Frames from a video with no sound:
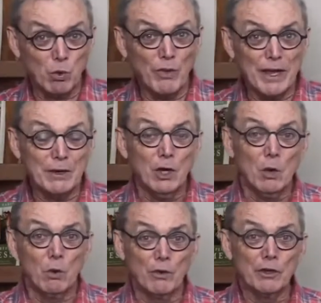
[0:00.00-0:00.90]

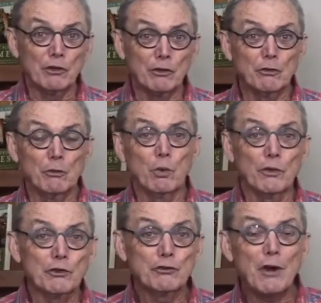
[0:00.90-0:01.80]
Where
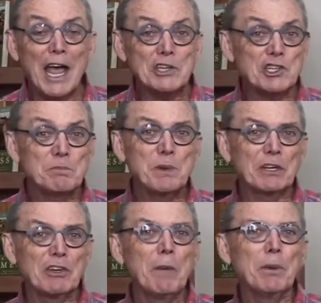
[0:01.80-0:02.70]
the trash is
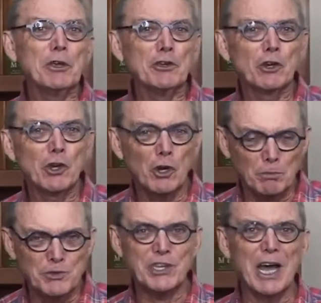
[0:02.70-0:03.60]
picked up at your
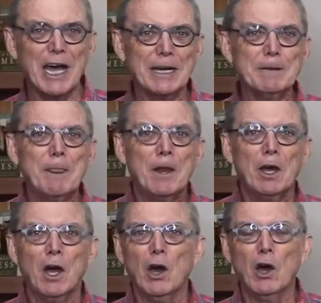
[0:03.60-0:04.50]
curbside
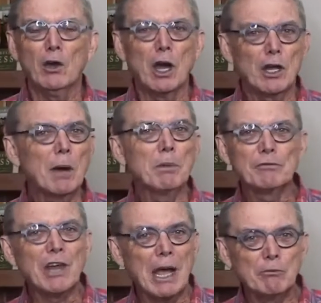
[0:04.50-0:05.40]
a couple
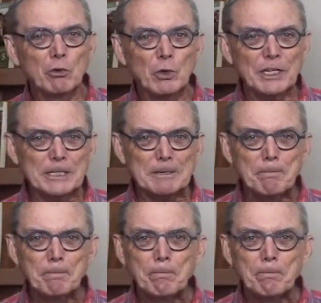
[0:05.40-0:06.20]
of times a week.